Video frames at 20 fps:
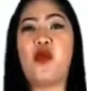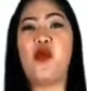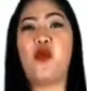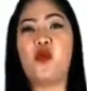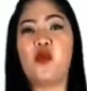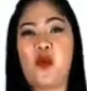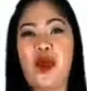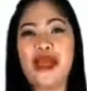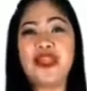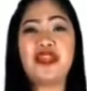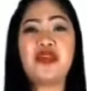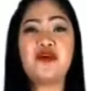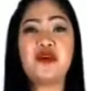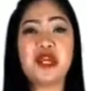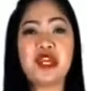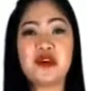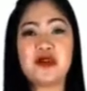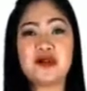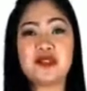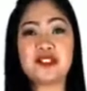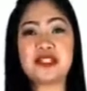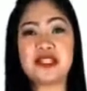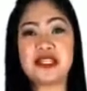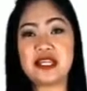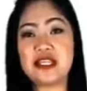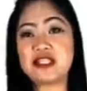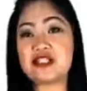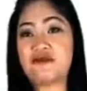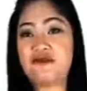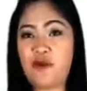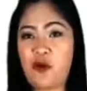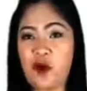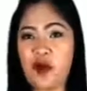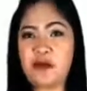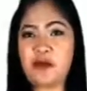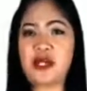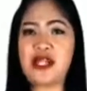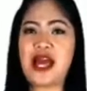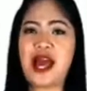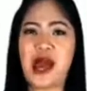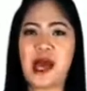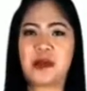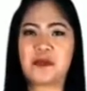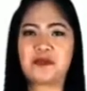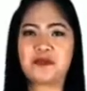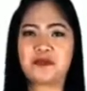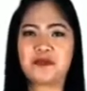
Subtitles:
When do we use this formula?